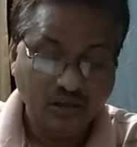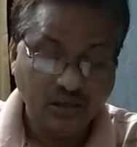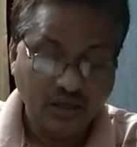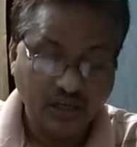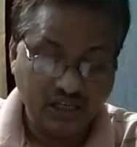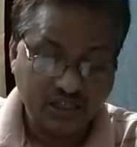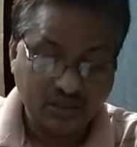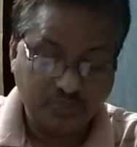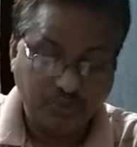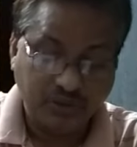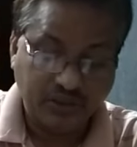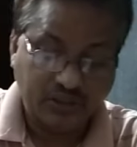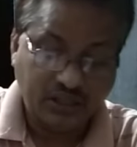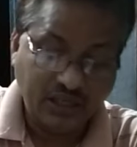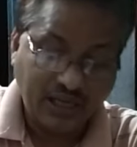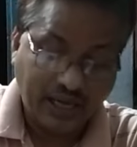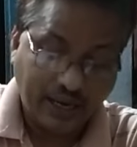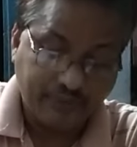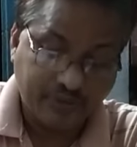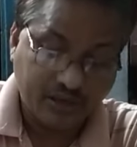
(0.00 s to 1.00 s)

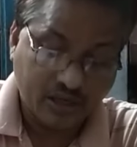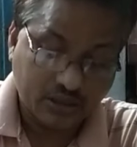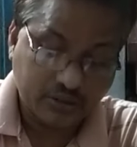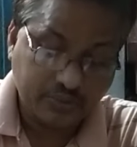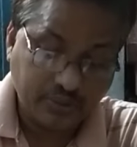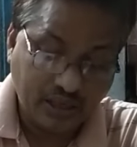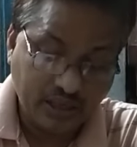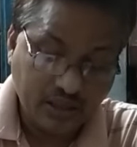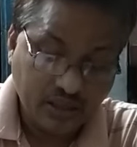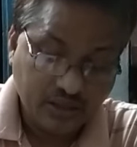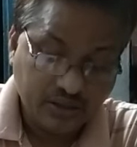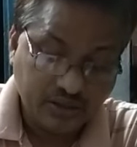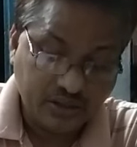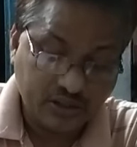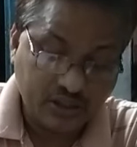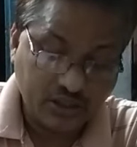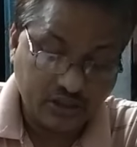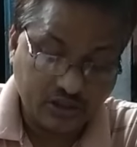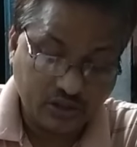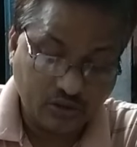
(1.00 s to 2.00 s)
sp3 hybrid orbital.
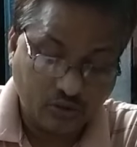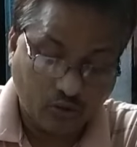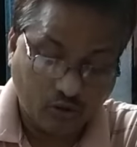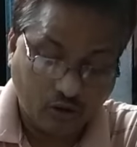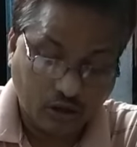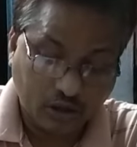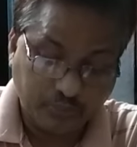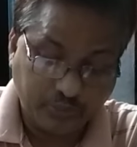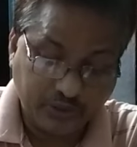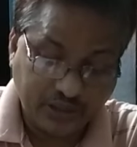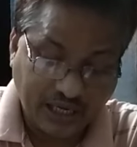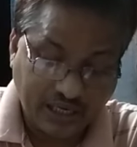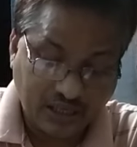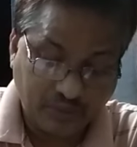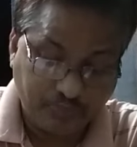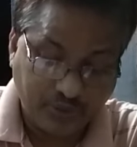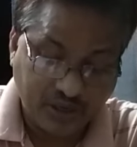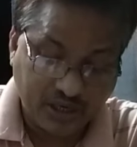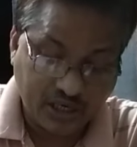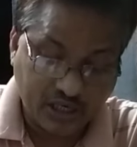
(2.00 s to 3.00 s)
This is your orbital
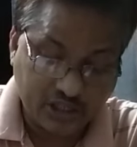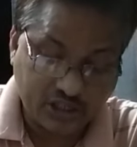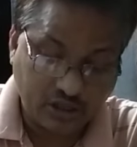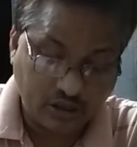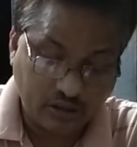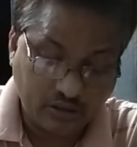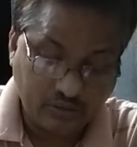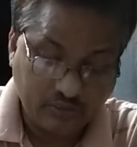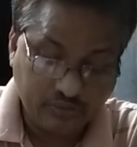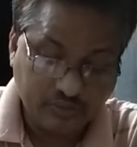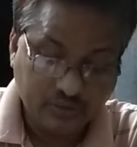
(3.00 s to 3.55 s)
representation.